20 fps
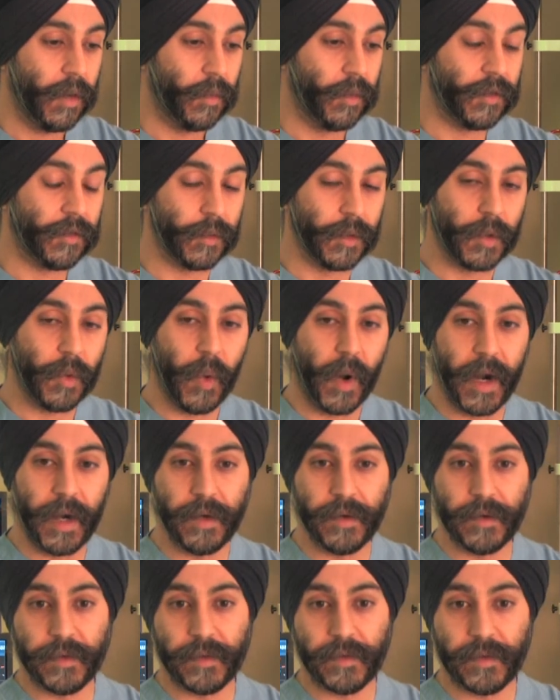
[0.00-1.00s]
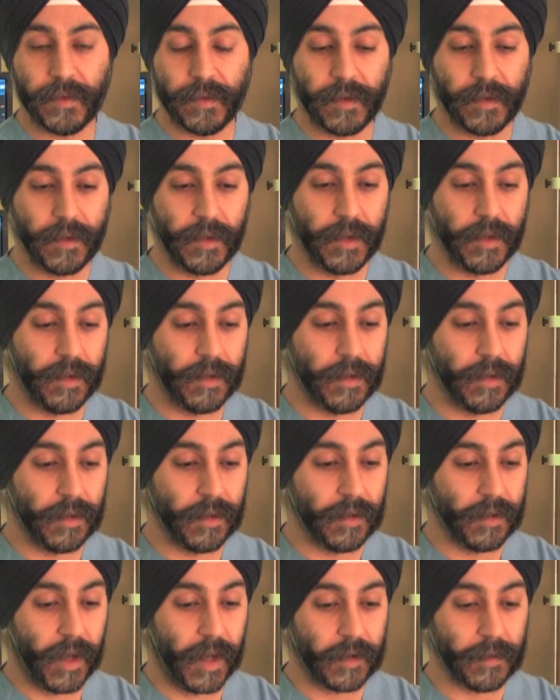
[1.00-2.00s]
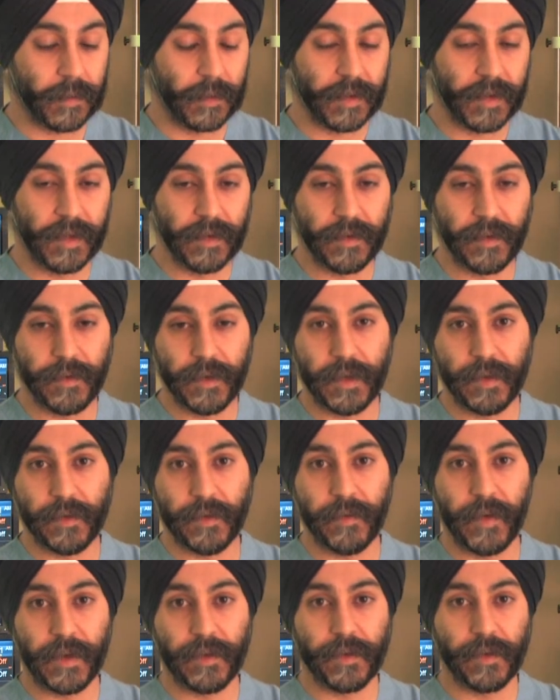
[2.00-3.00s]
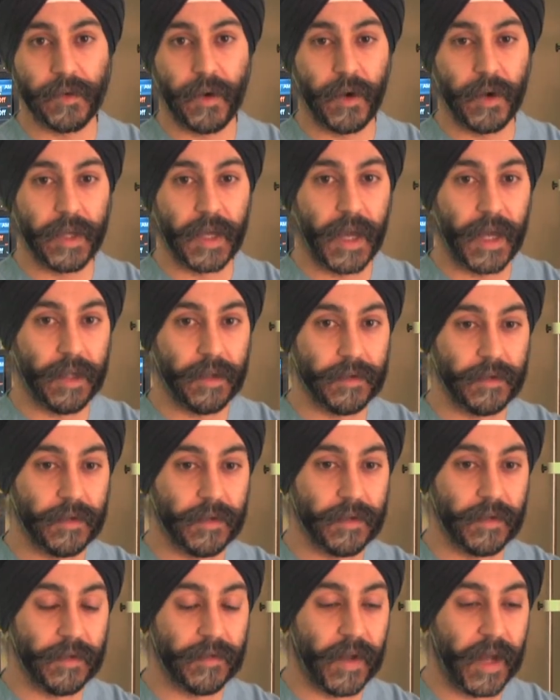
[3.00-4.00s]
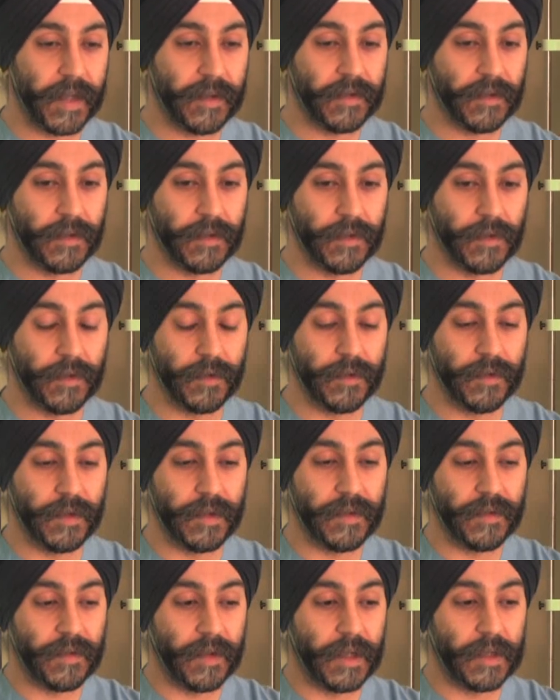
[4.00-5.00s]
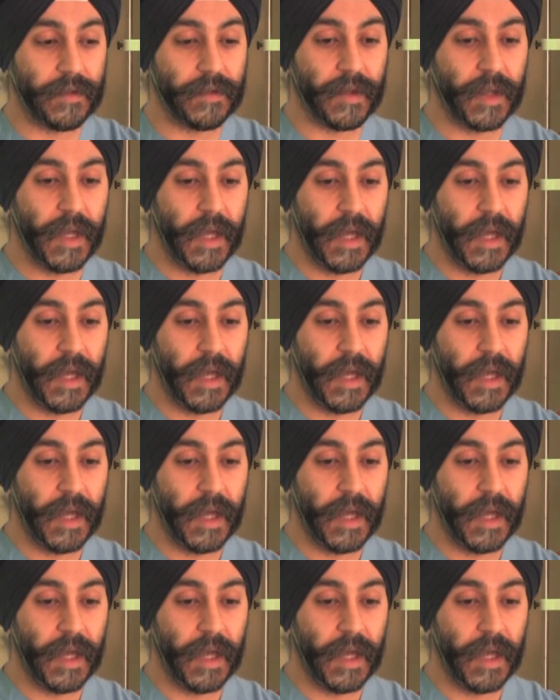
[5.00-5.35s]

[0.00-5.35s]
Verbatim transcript: which requires the expertise of an interventional cardiologist, a vascular surgeon, and such,